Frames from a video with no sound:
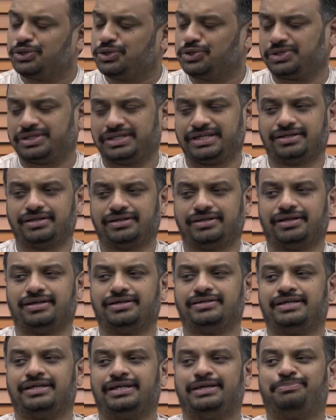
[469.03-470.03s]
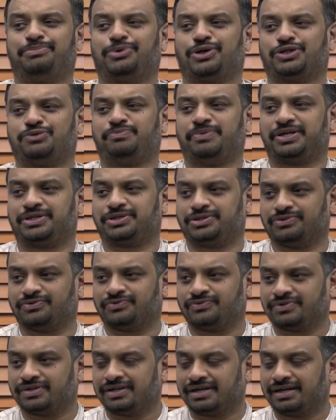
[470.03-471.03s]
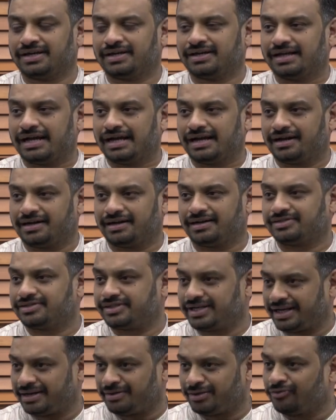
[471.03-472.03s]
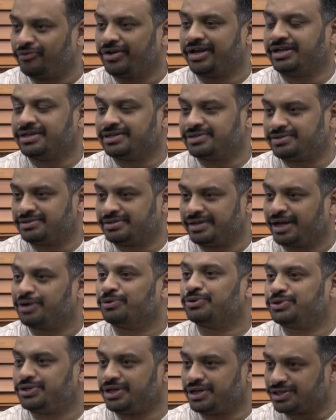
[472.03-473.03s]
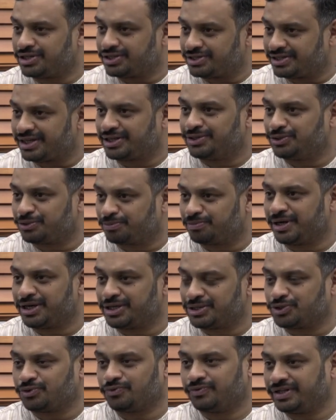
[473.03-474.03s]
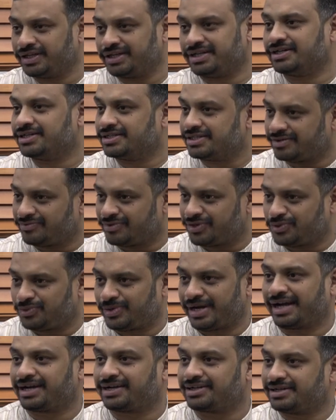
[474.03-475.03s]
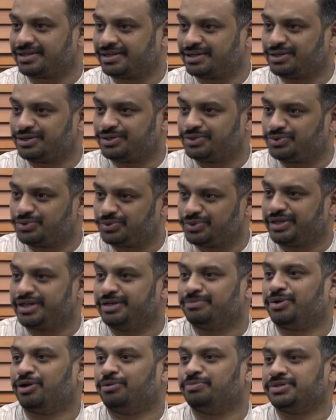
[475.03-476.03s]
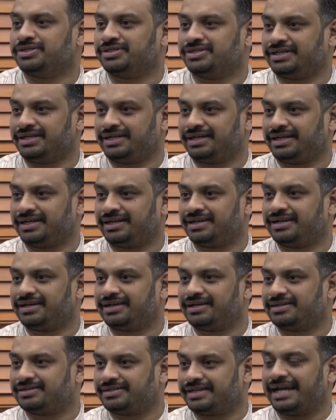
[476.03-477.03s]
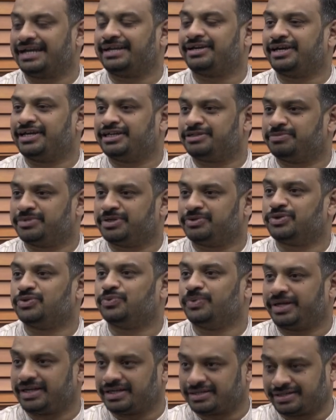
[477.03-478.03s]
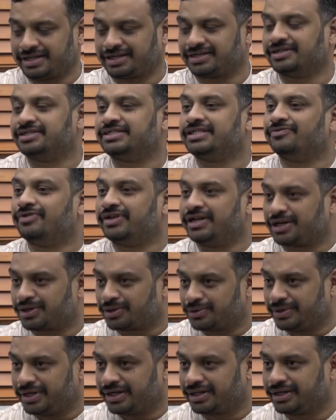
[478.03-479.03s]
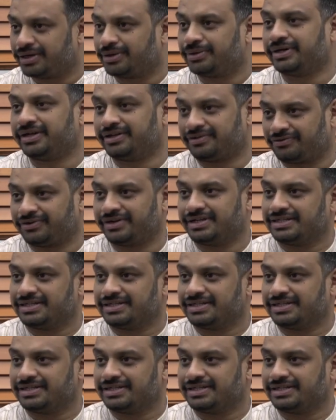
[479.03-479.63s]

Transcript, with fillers: you see that there is any prospect of, say, the various negotiations that took place over the years? There were track tree diplomacy, say, engagement with various sectors, even including the Hurriyat, for